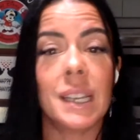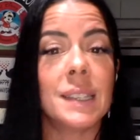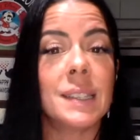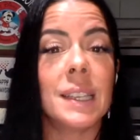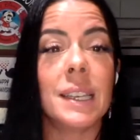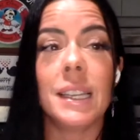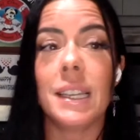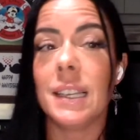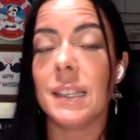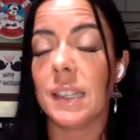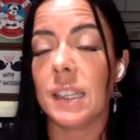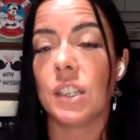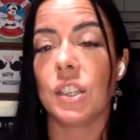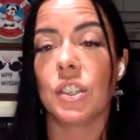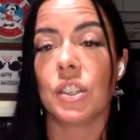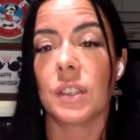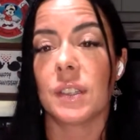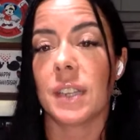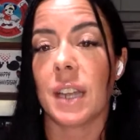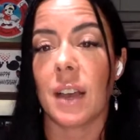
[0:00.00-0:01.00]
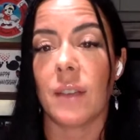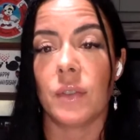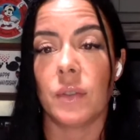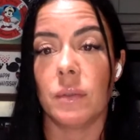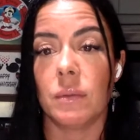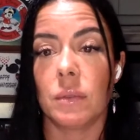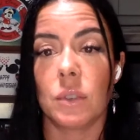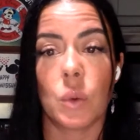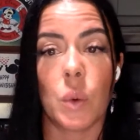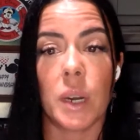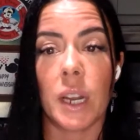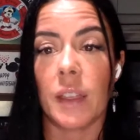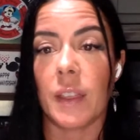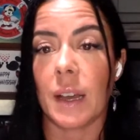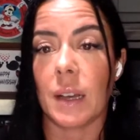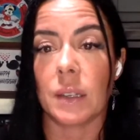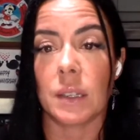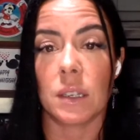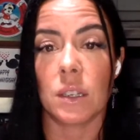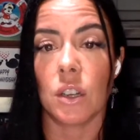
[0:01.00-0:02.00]
Is it easy to just have
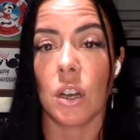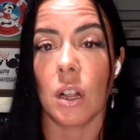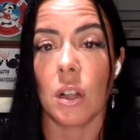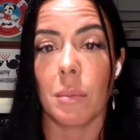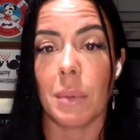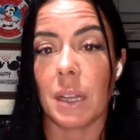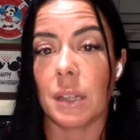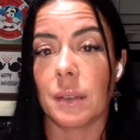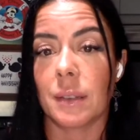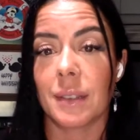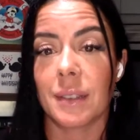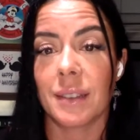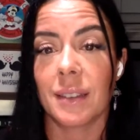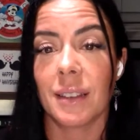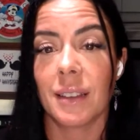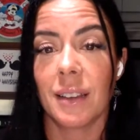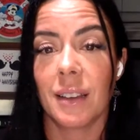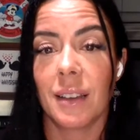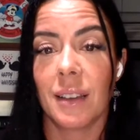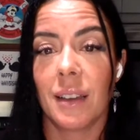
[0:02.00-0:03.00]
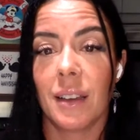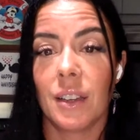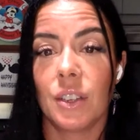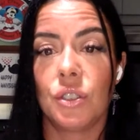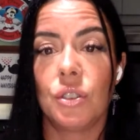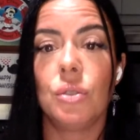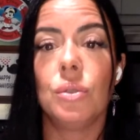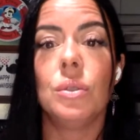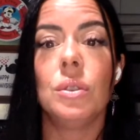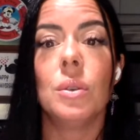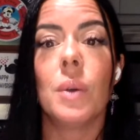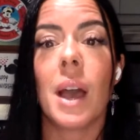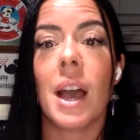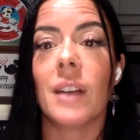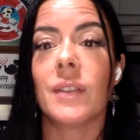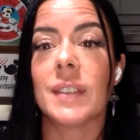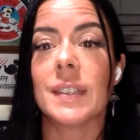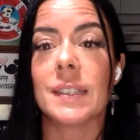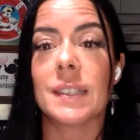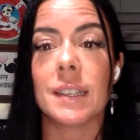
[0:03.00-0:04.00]
$20,000 months? Do you
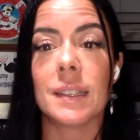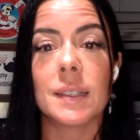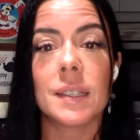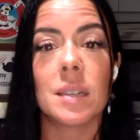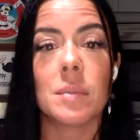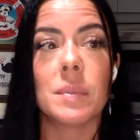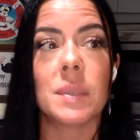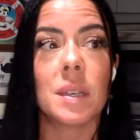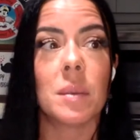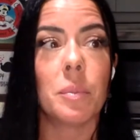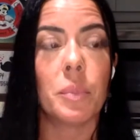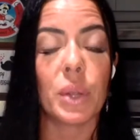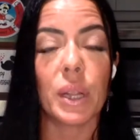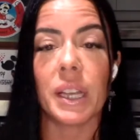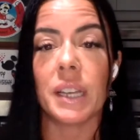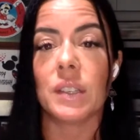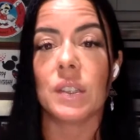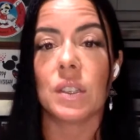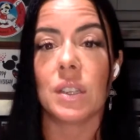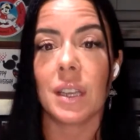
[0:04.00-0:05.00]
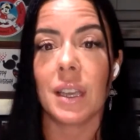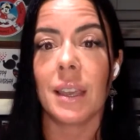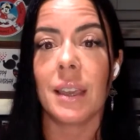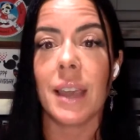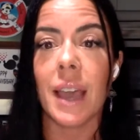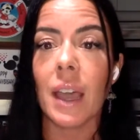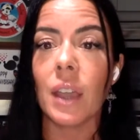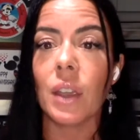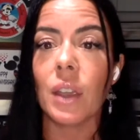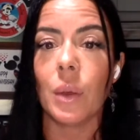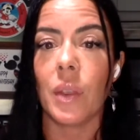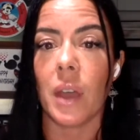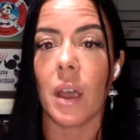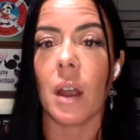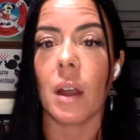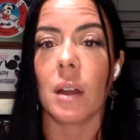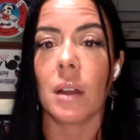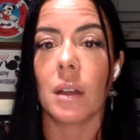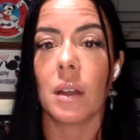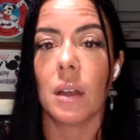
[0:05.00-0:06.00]
have systems in place to get you
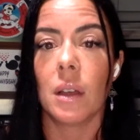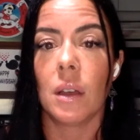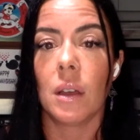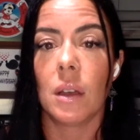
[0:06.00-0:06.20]
there?